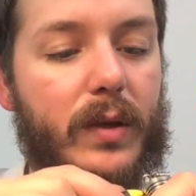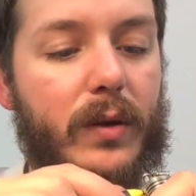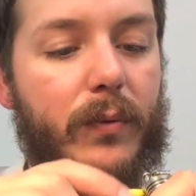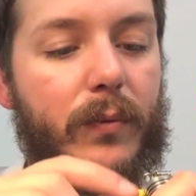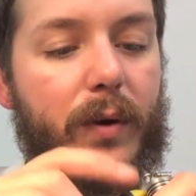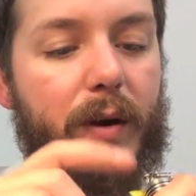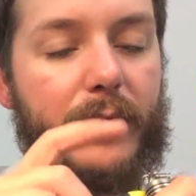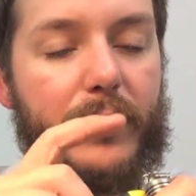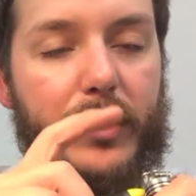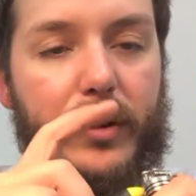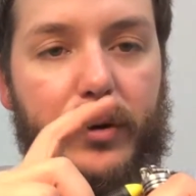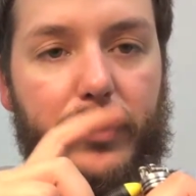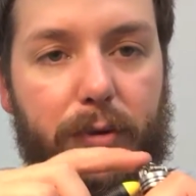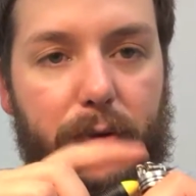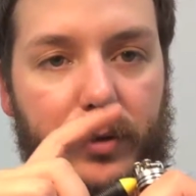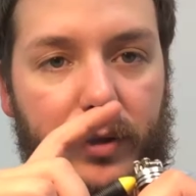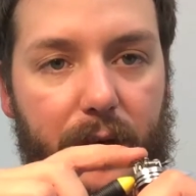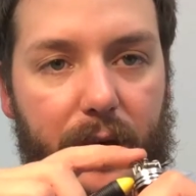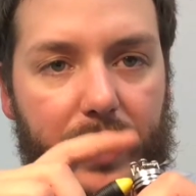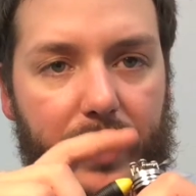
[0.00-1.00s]
And whenever you go
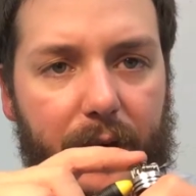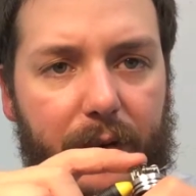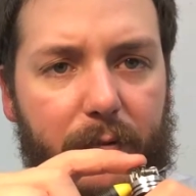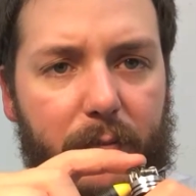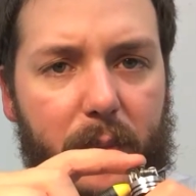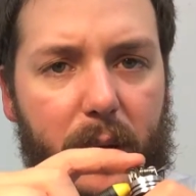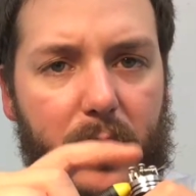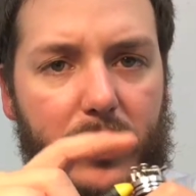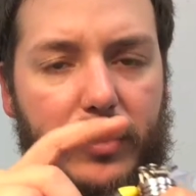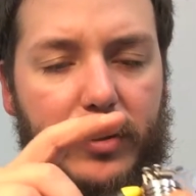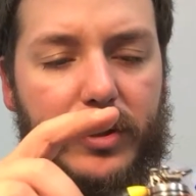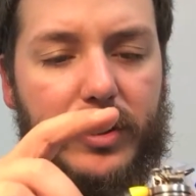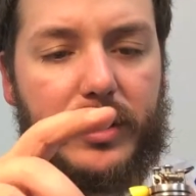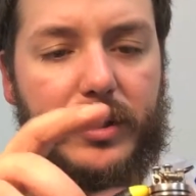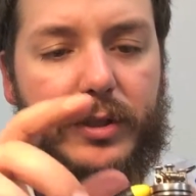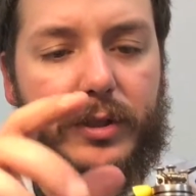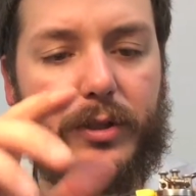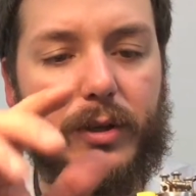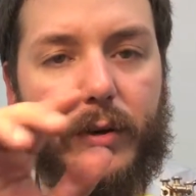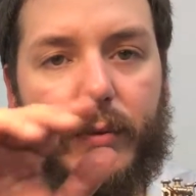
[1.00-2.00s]
through the negative post,
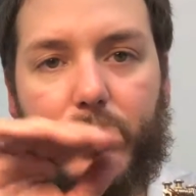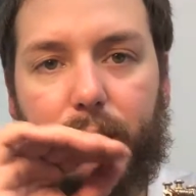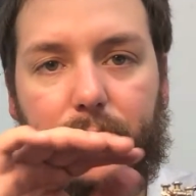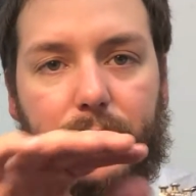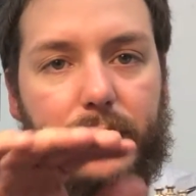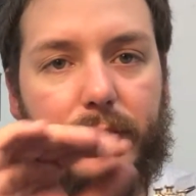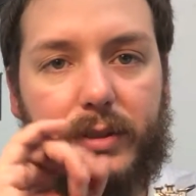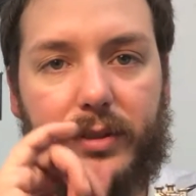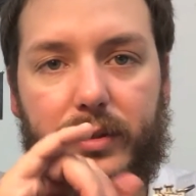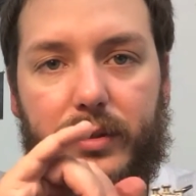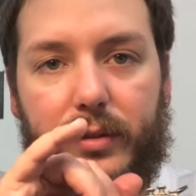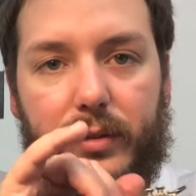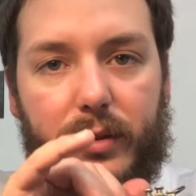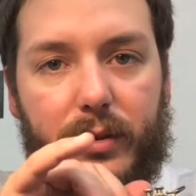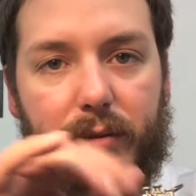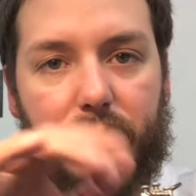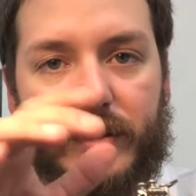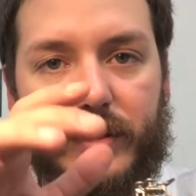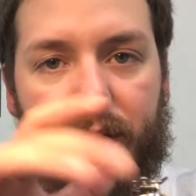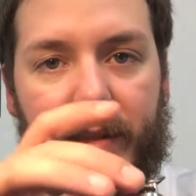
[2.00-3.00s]
is you don't want
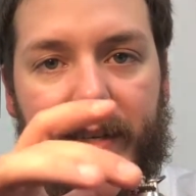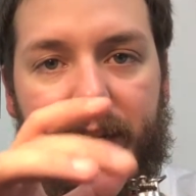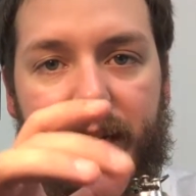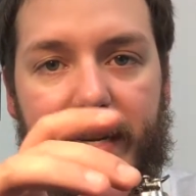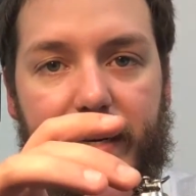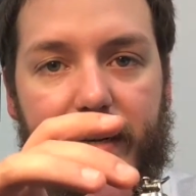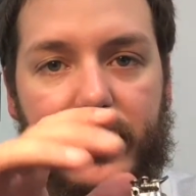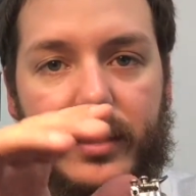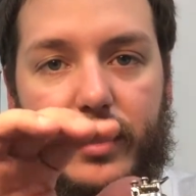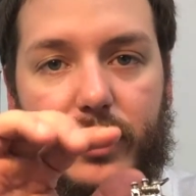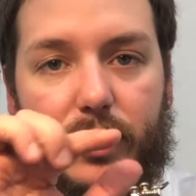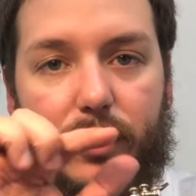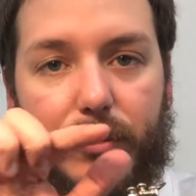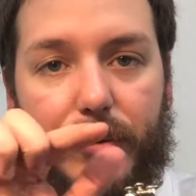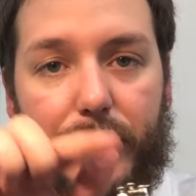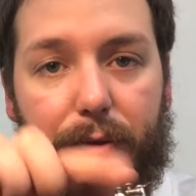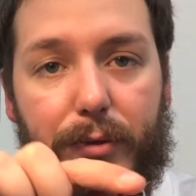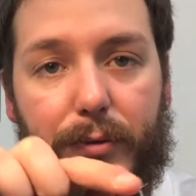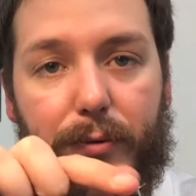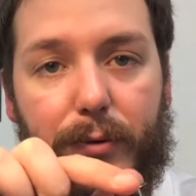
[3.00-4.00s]
those leads to go
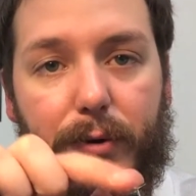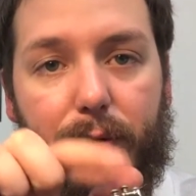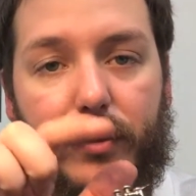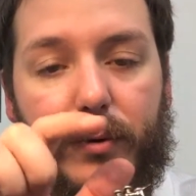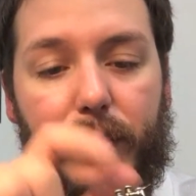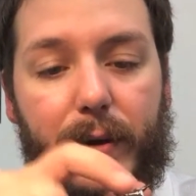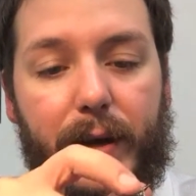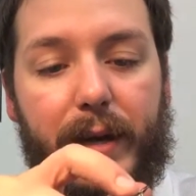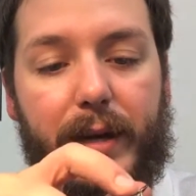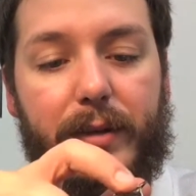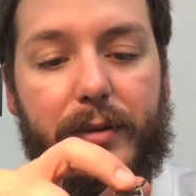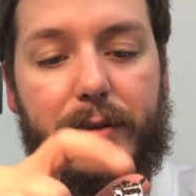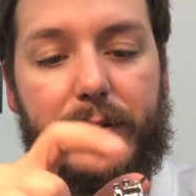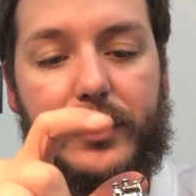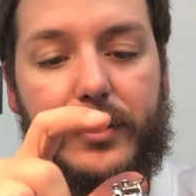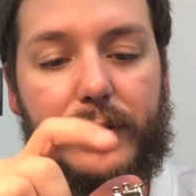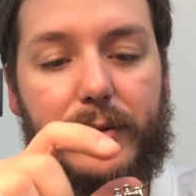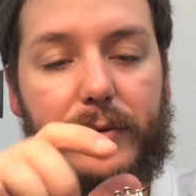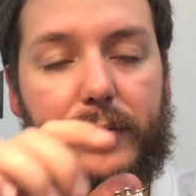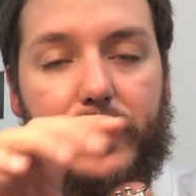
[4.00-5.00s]
through
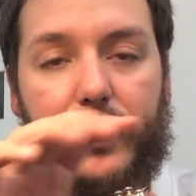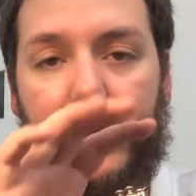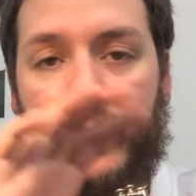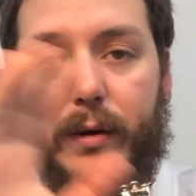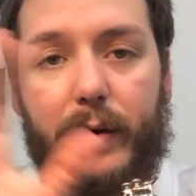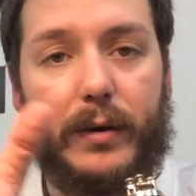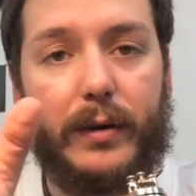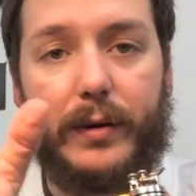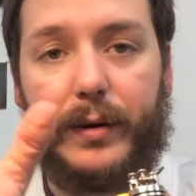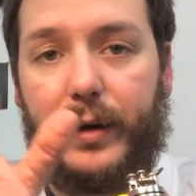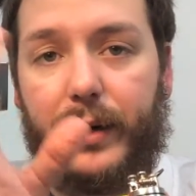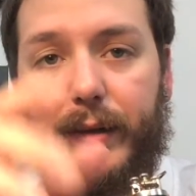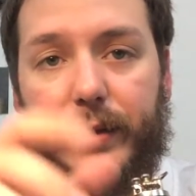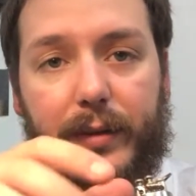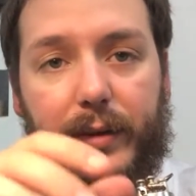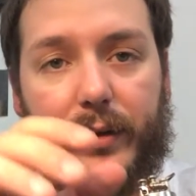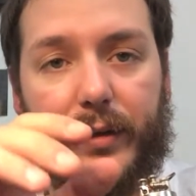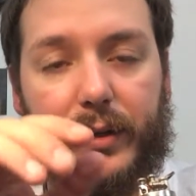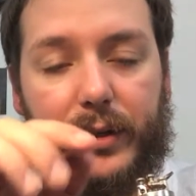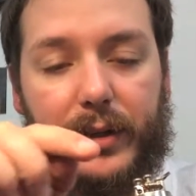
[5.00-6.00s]
into or
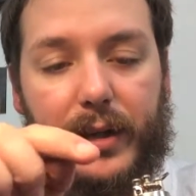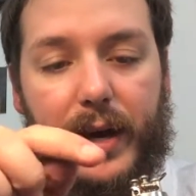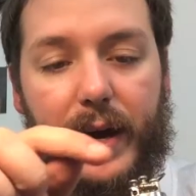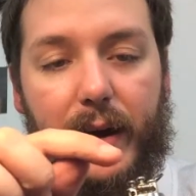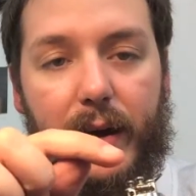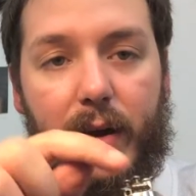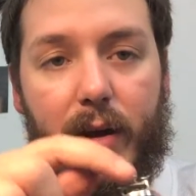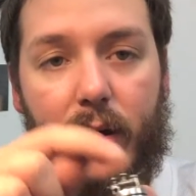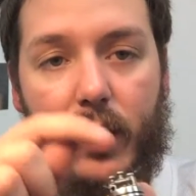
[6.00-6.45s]
anything like that